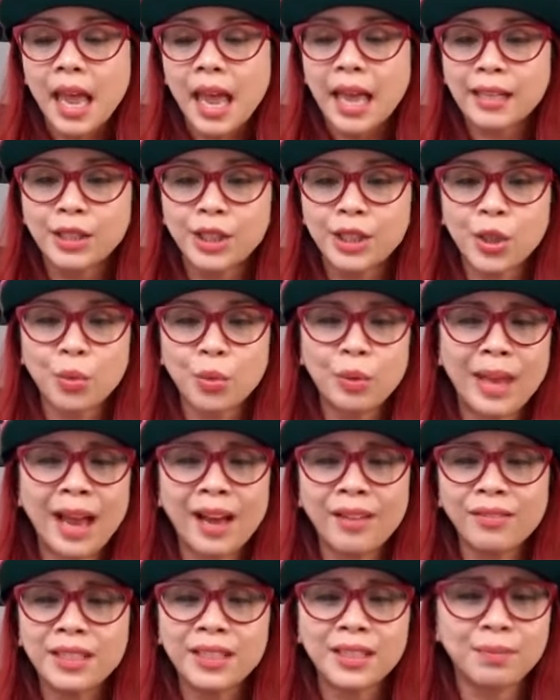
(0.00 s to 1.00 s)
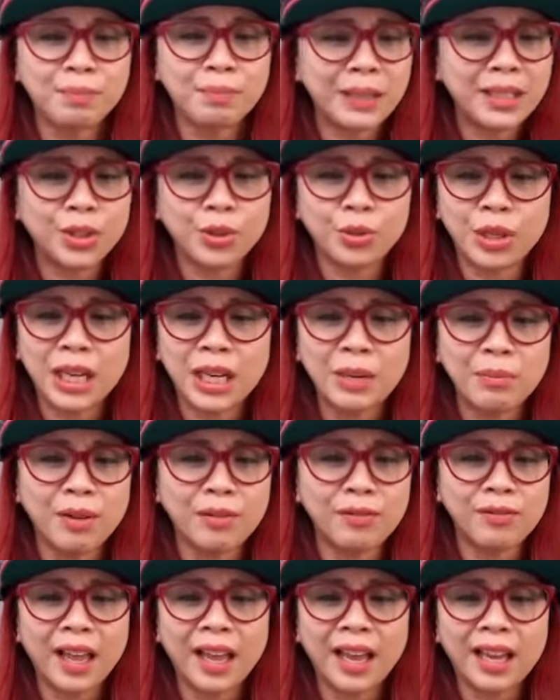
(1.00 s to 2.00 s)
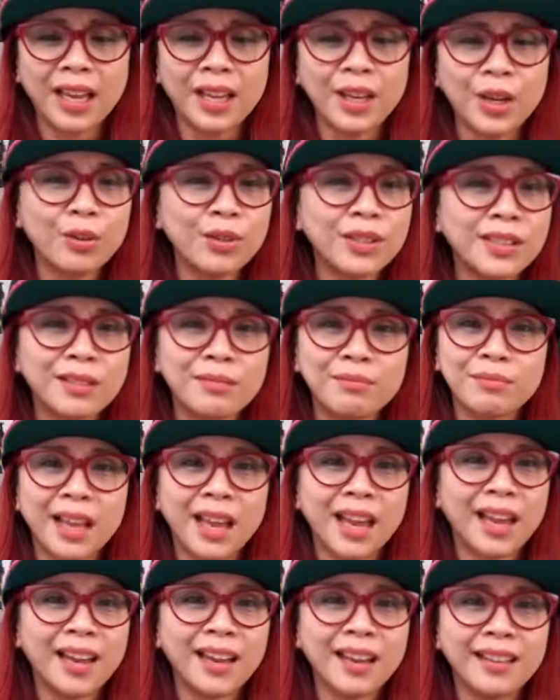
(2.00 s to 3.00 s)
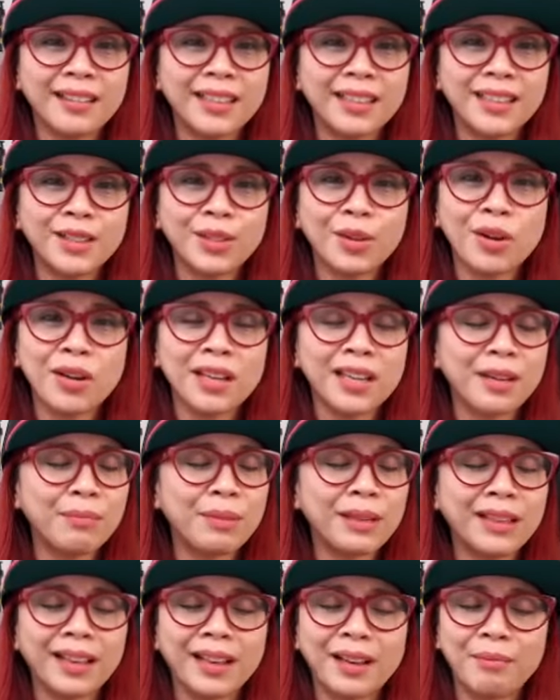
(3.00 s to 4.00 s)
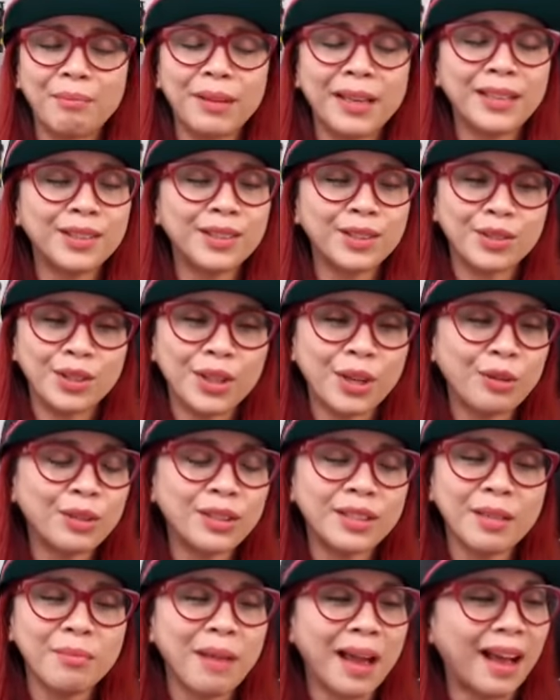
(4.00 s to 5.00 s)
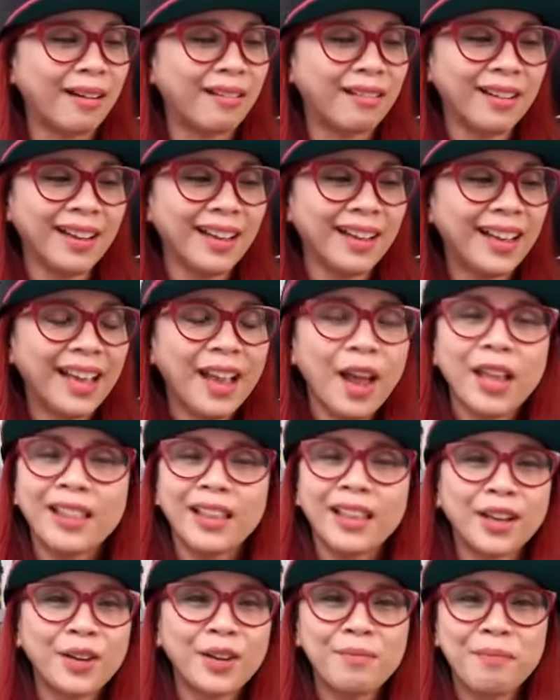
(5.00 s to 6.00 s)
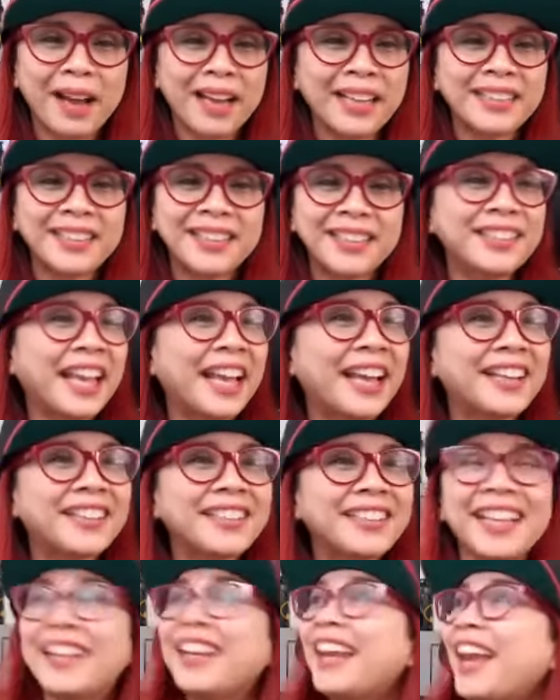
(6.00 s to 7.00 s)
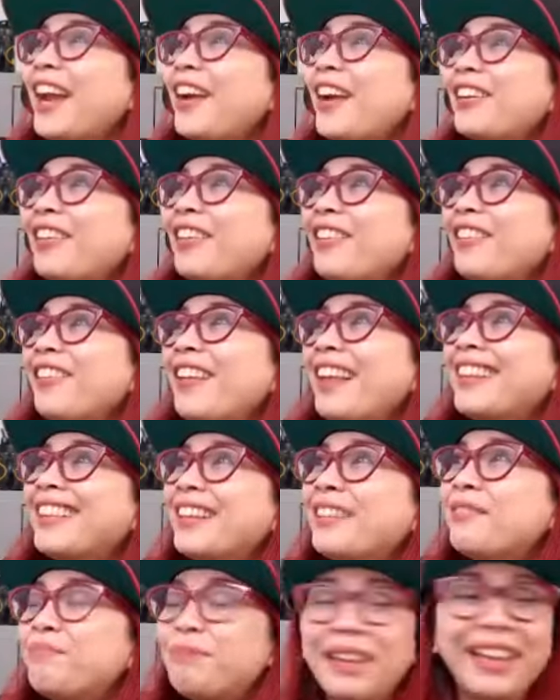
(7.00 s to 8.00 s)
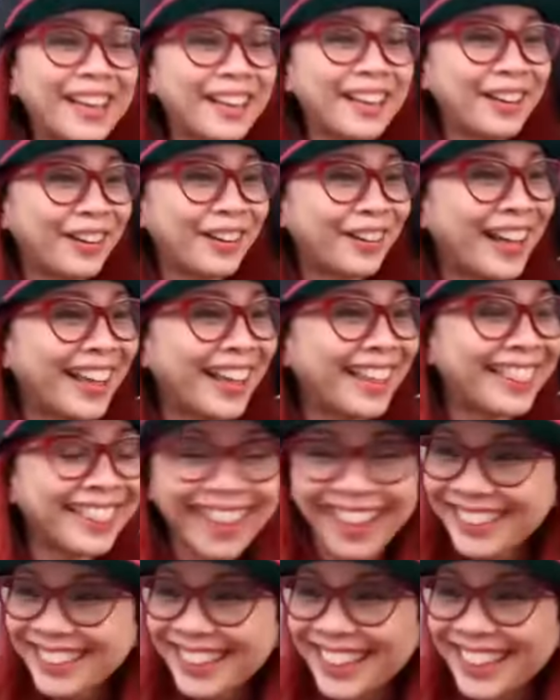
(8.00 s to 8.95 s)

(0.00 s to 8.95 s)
And so we have this big dream of like, you know, someday this is all gonna be like a big studio somehow that combines dance and aerial and then piano and then